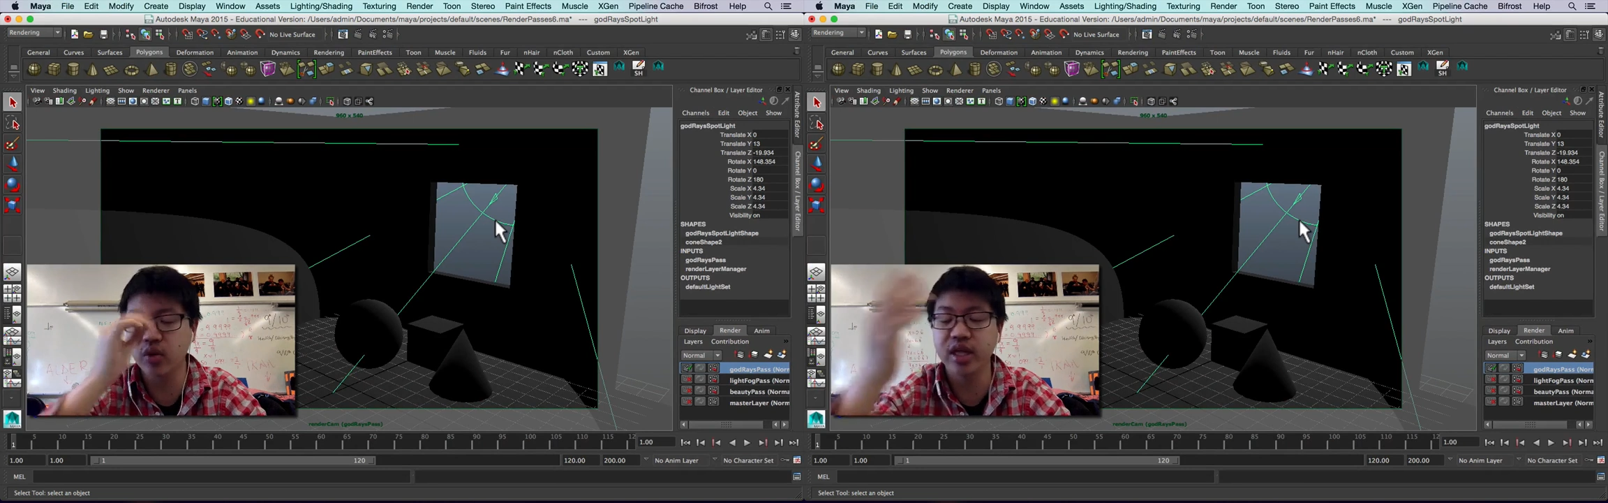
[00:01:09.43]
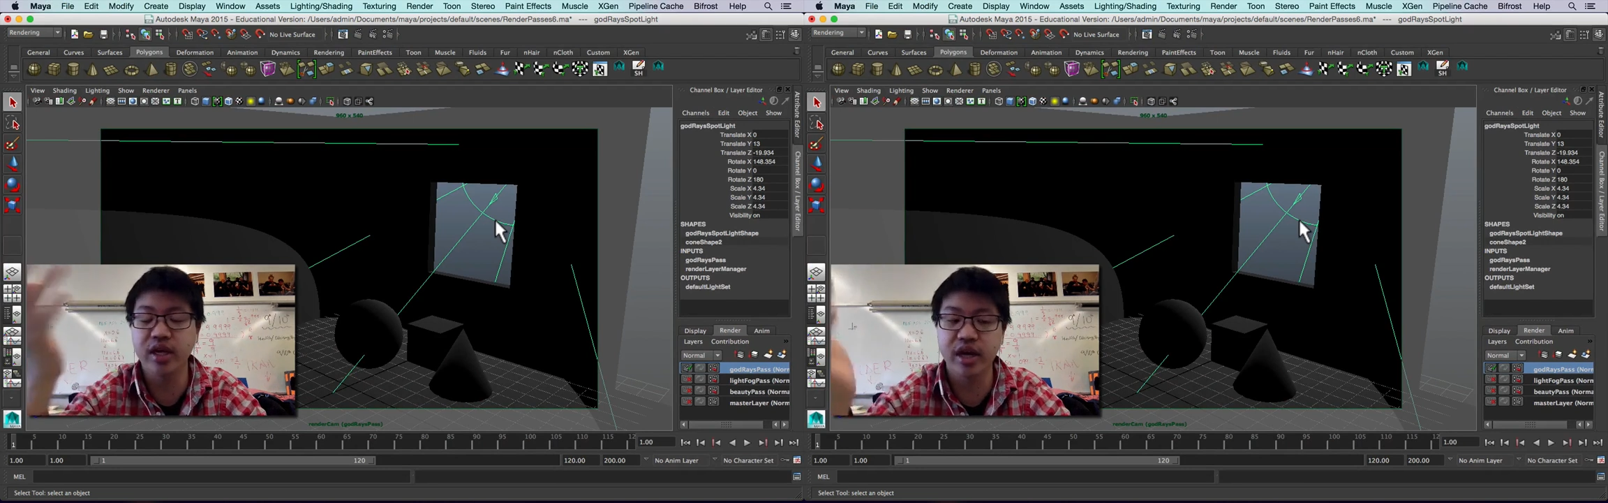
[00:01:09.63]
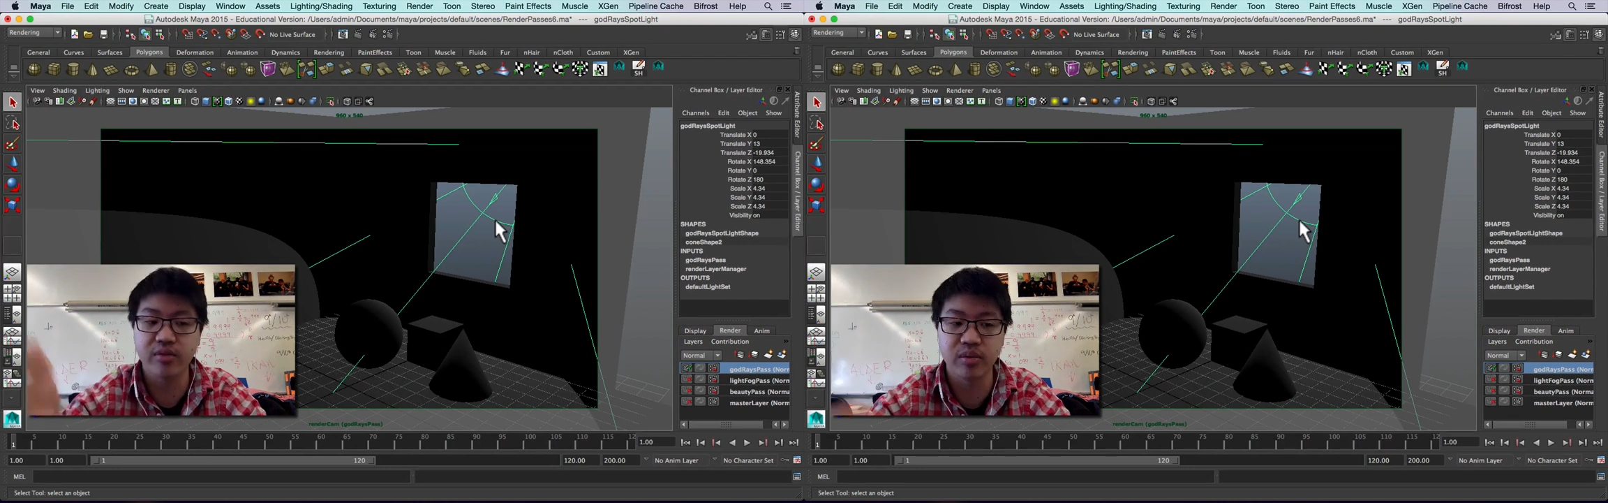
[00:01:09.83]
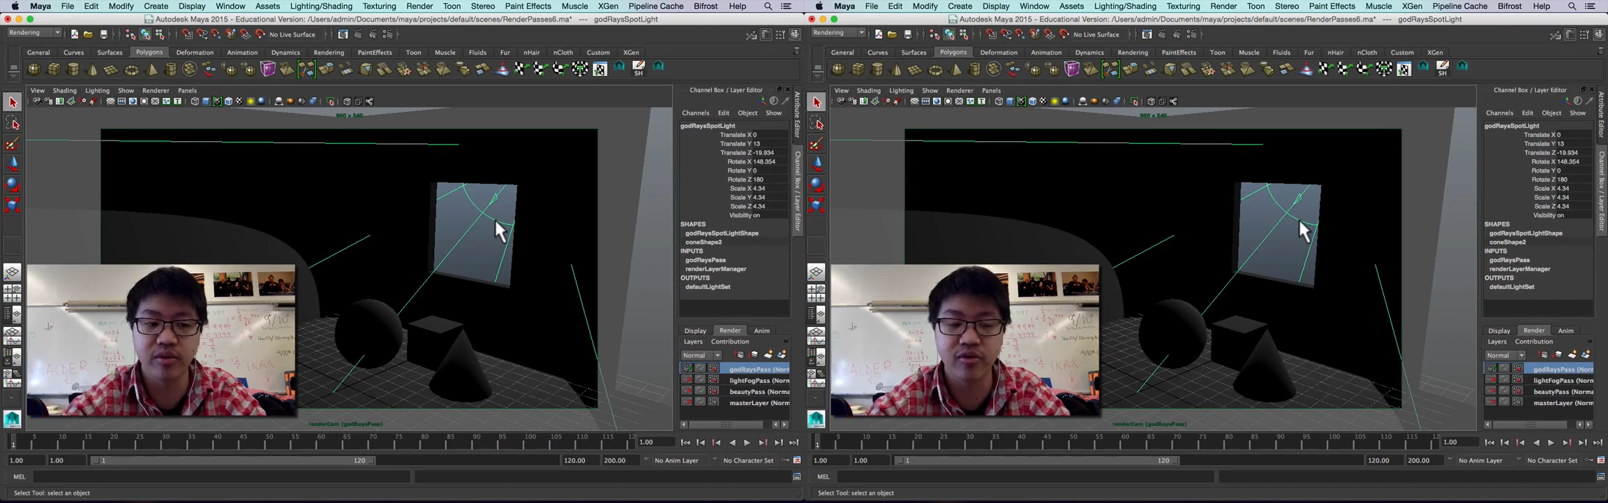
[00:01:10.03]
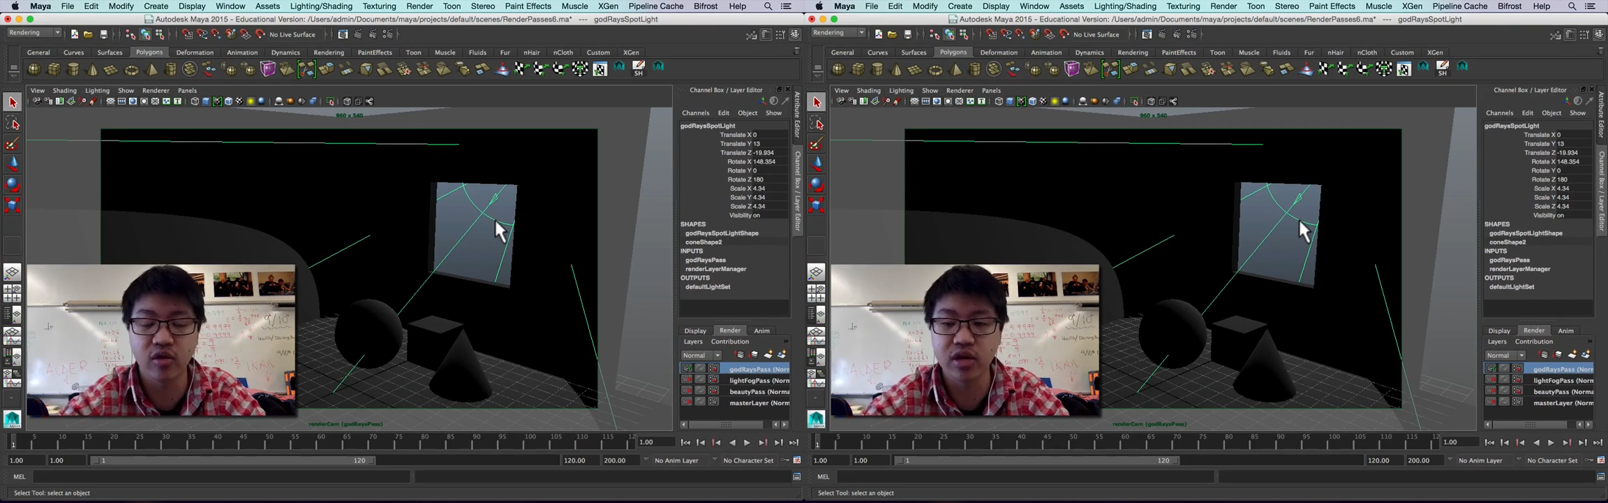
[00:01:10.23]
the way that you have been
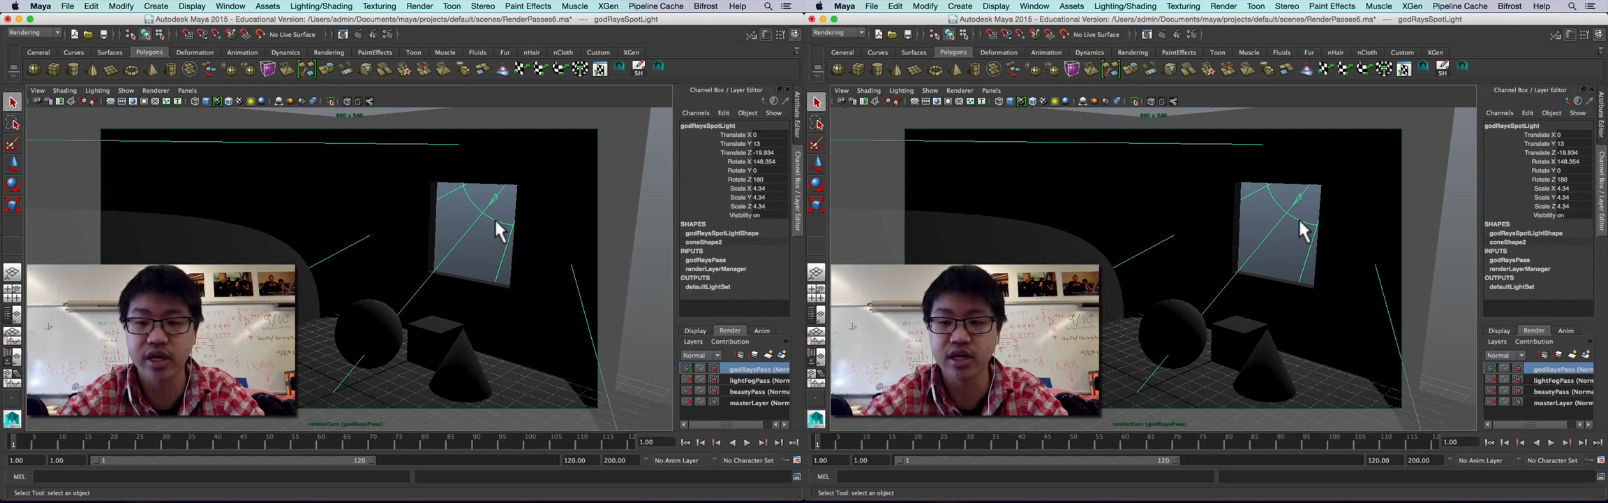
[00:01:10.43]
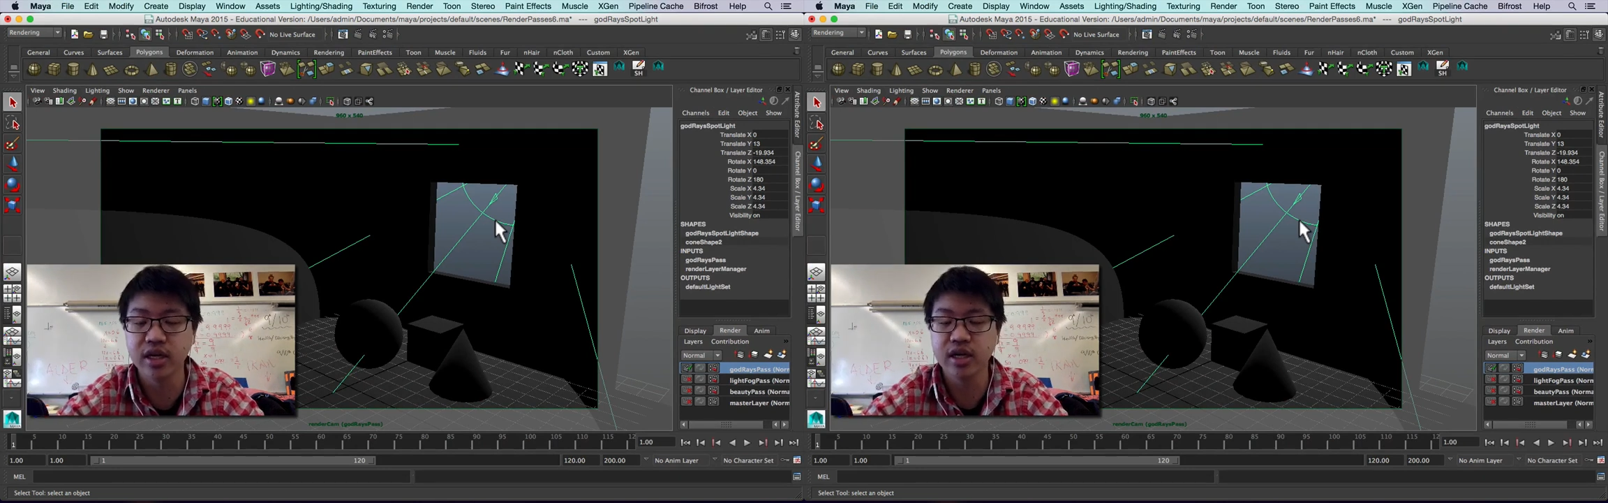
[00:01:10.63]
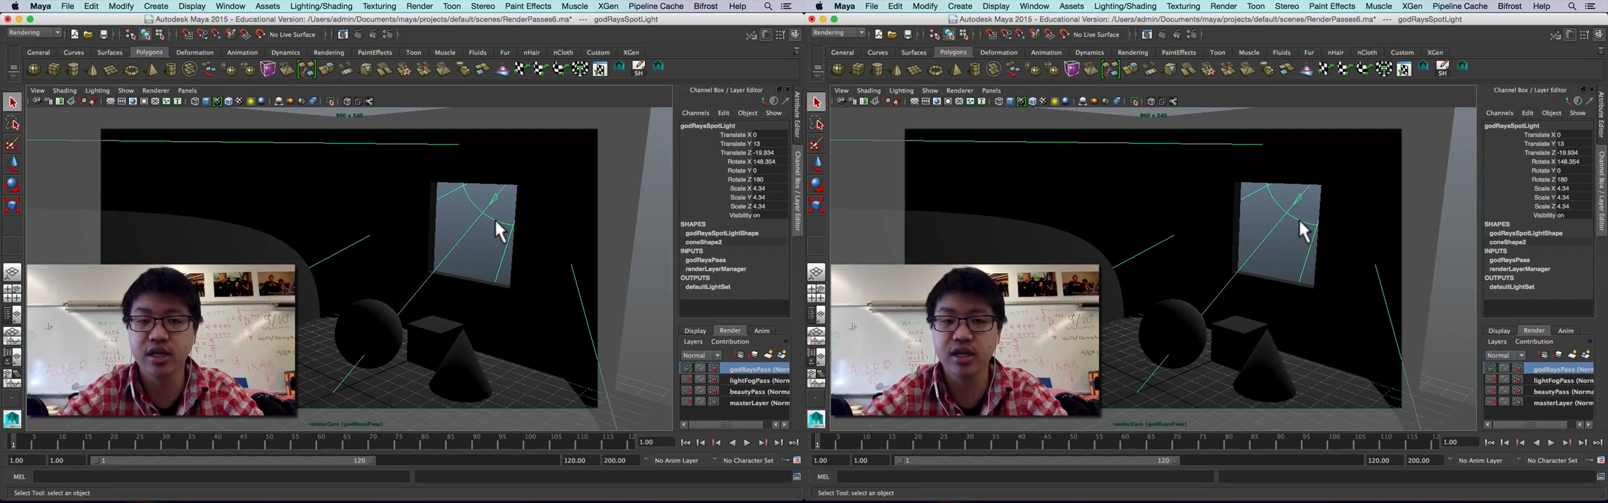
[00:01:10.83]
before, like